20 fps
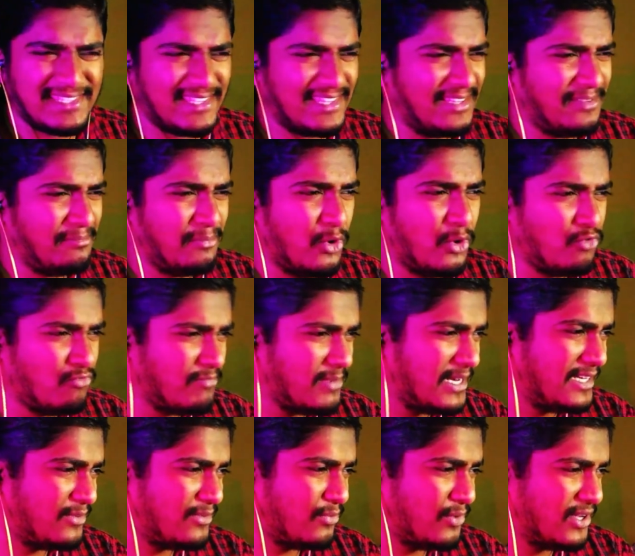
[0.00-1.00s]
The
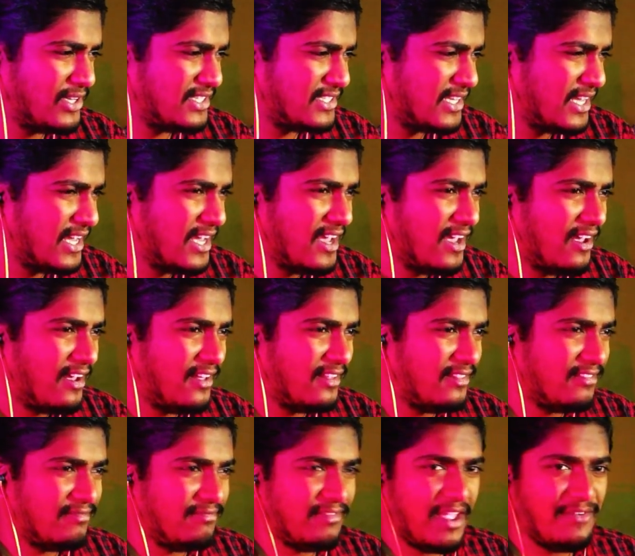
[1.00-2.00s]
movement was uh,
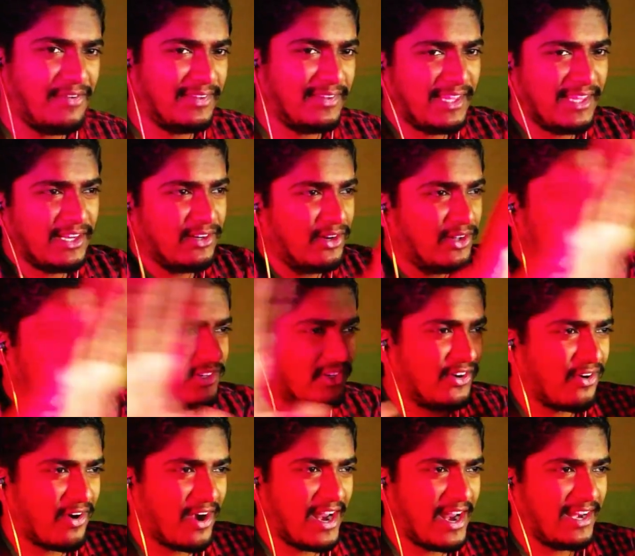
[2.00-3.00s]
everything looked
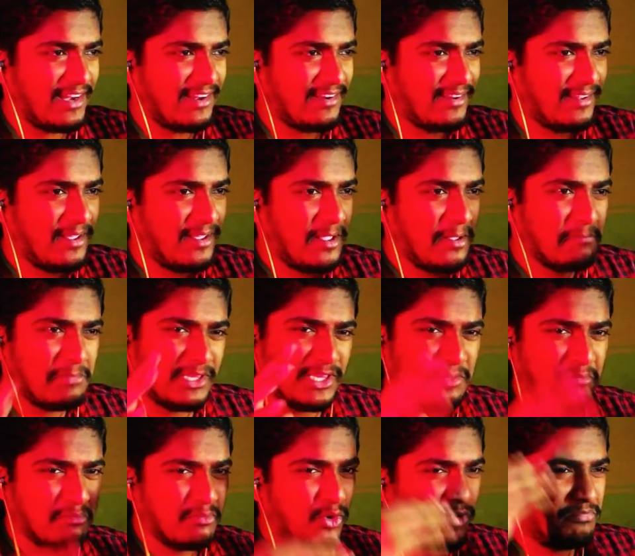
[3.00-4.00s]
great, but the
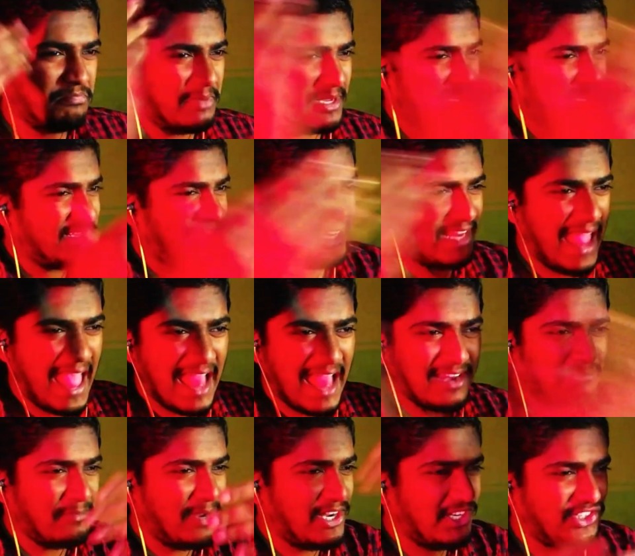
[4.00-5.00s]
movement, the
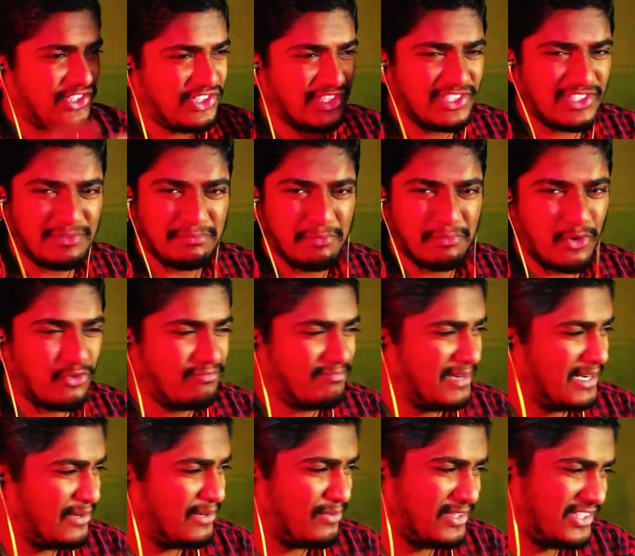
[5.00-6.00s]
animations
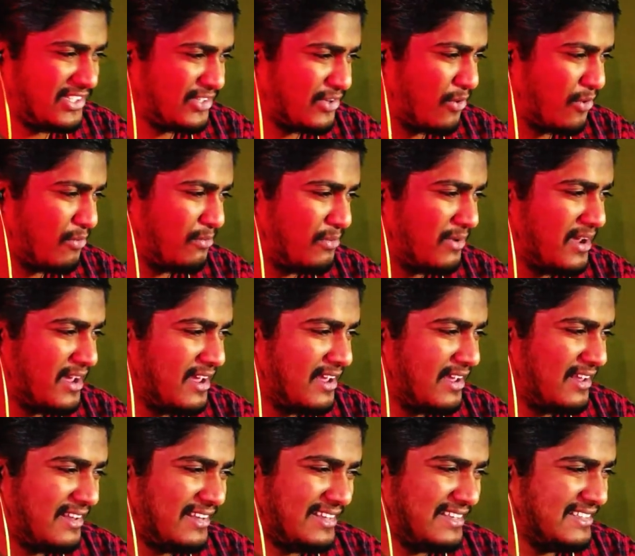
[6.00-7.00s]
movement was so
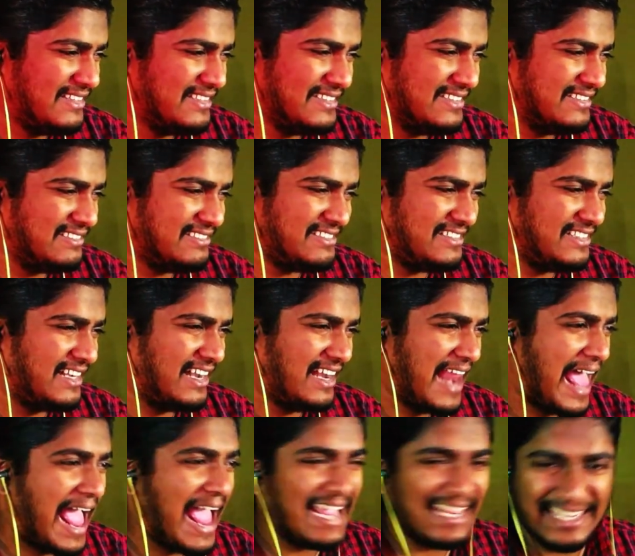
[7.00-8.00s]

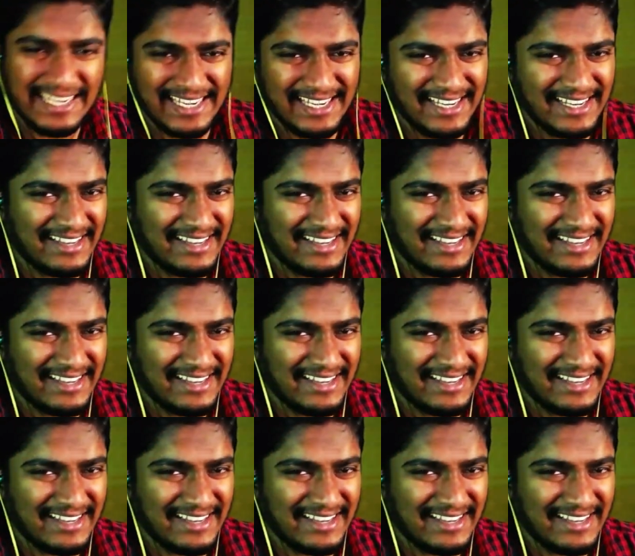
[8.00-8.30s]
laggy